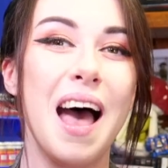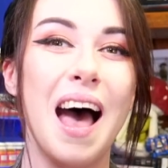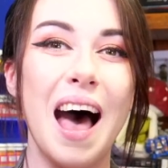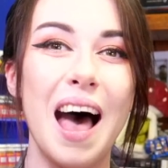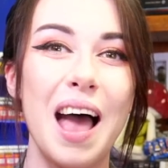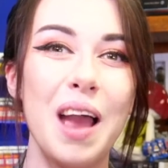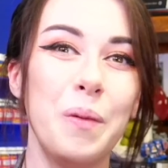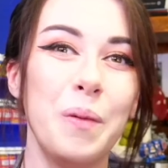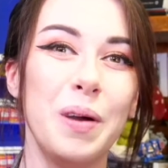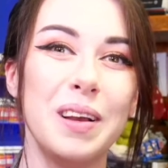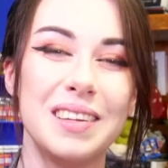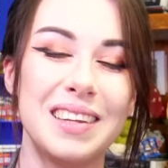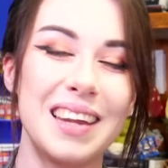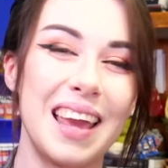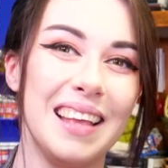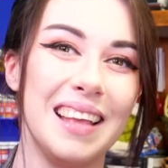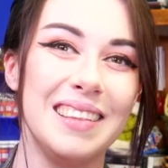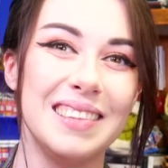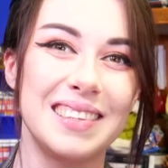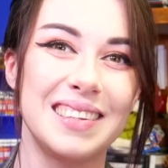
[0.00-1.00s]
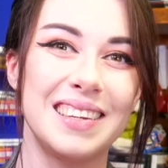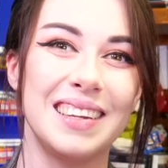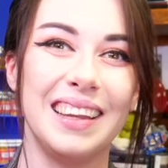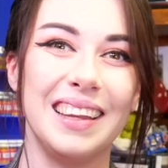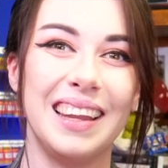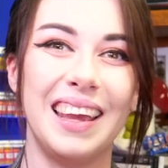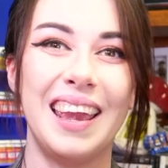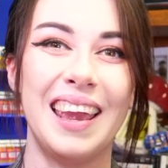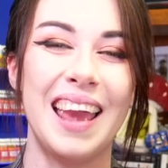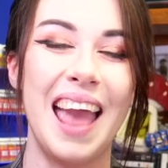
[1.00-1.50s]
I would
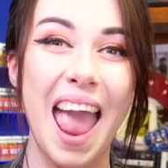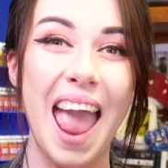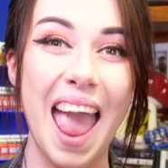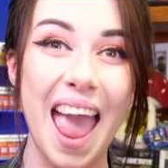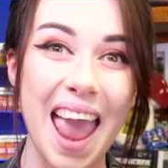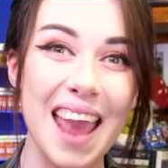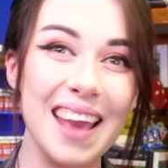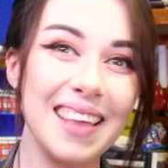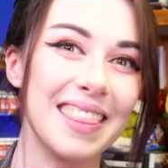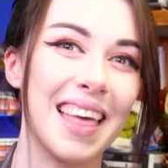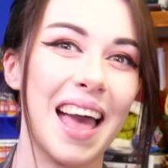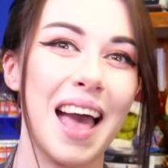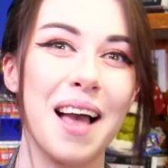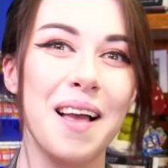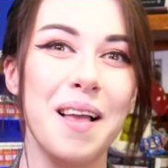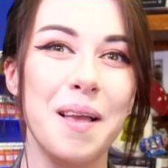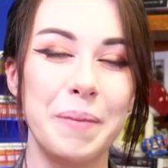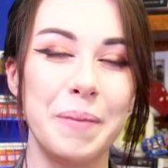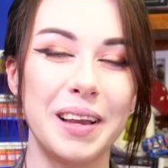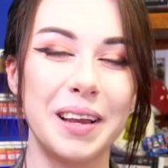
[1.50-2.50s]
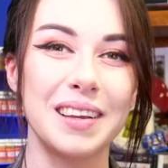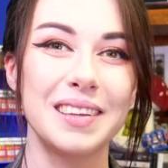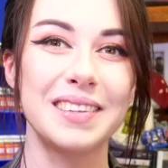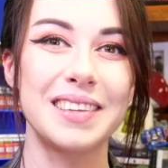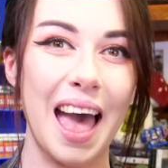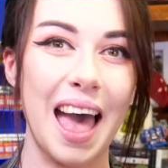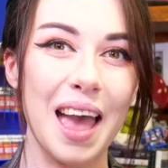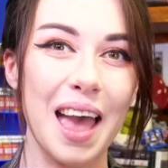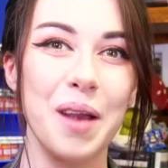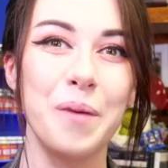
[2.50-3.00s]
instantly hate that because
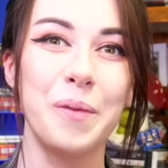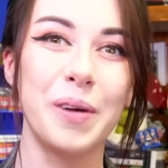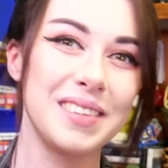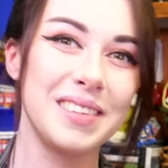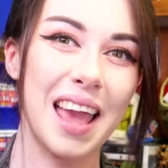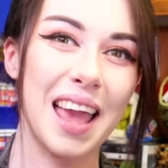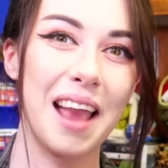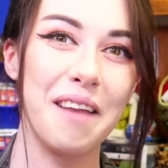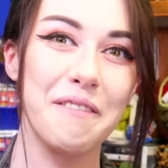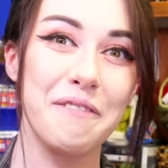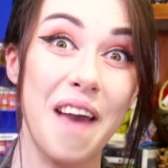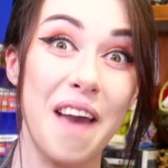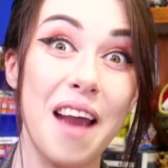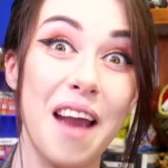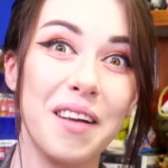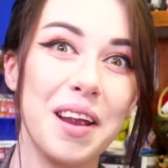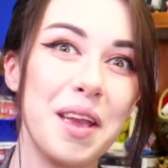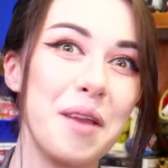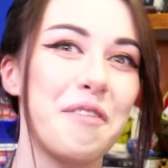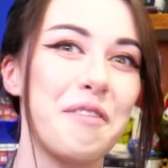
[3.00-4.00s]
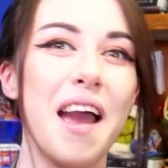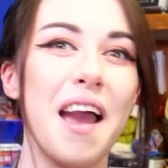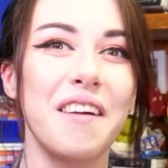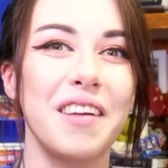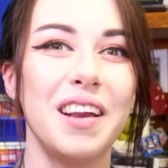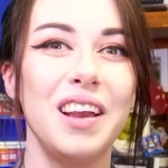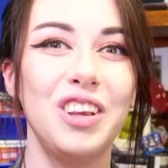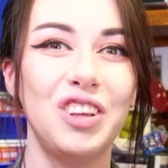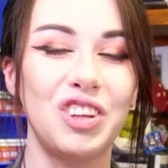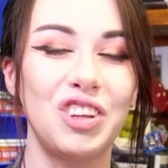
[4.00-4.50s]
I was a very,
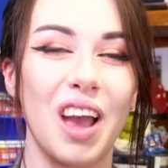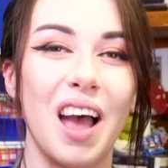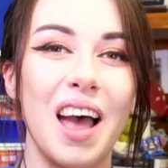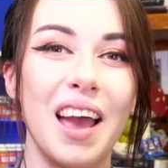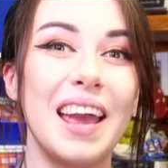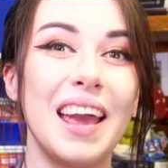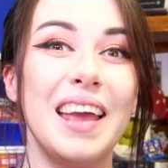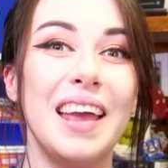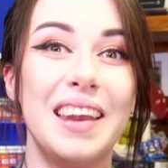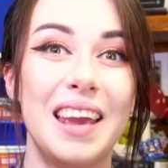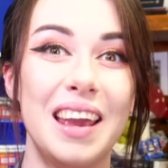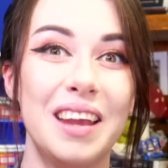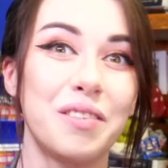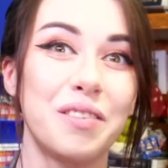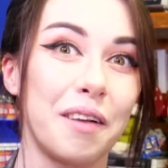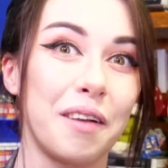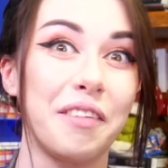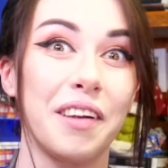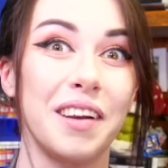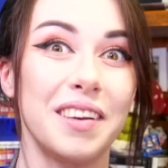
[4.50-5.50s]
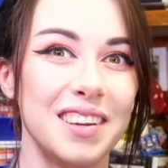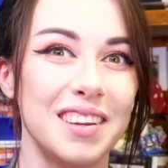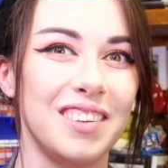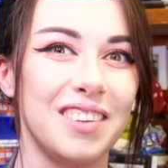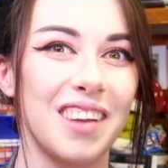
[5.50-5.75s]
very shy and introverted